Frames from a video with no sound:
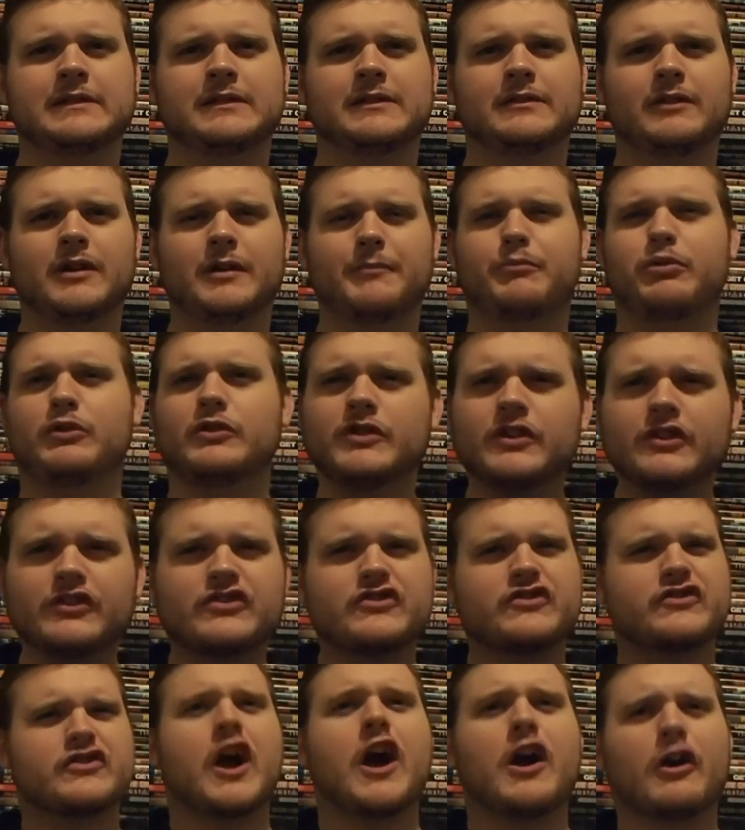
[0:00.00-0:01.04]
Well, put your
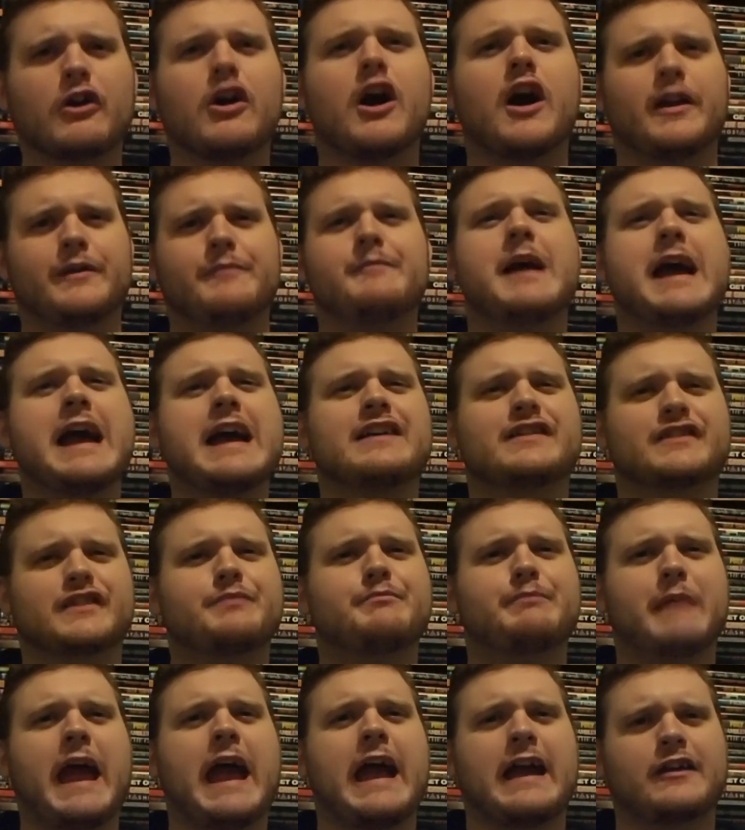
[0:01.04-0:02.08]
Sauron mask
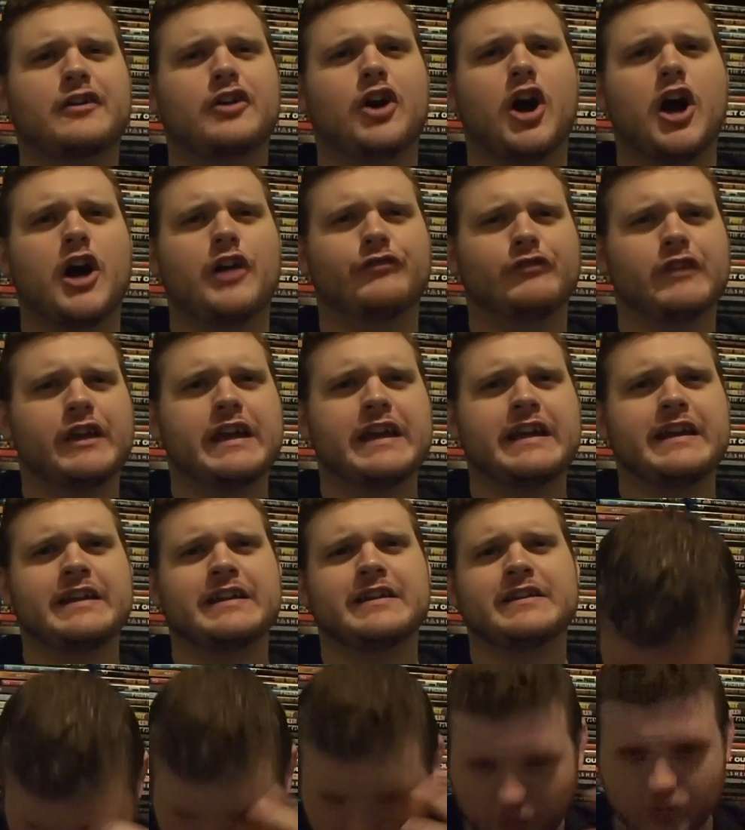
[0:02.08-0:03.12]
back on,
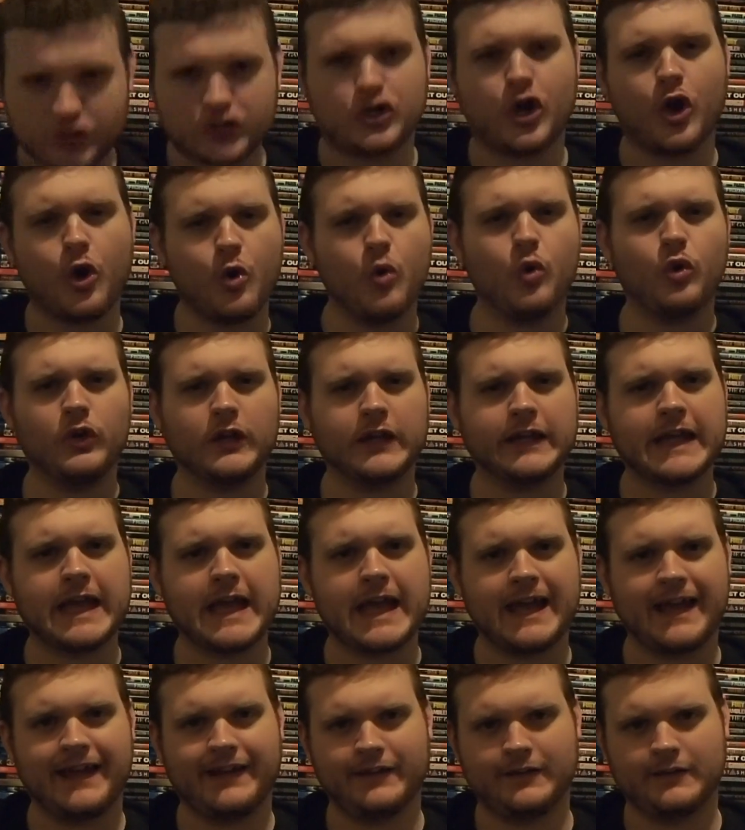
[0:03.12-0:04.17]
lady. Look cool
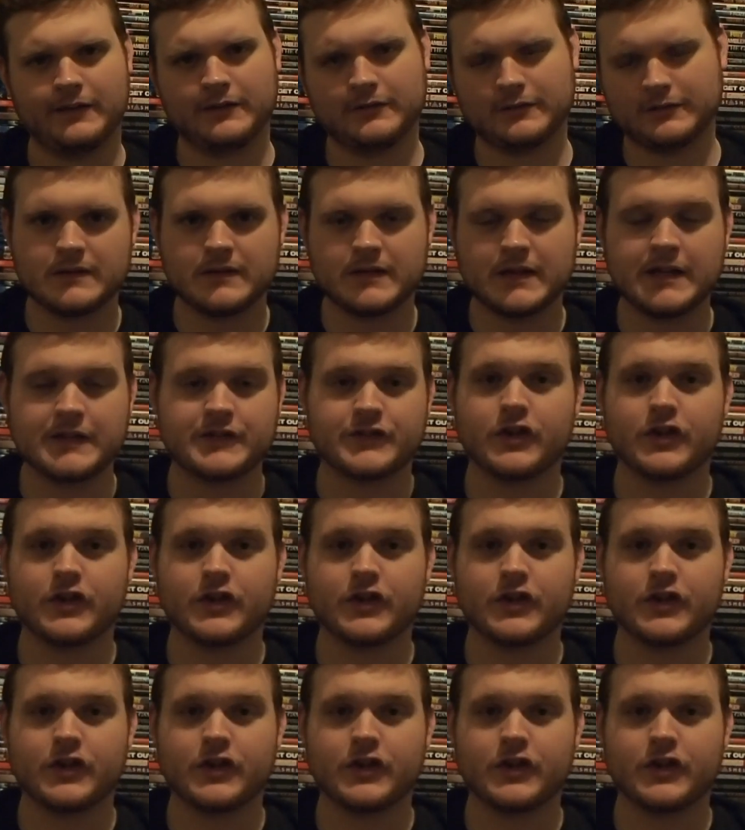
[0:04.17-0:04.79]
again. That's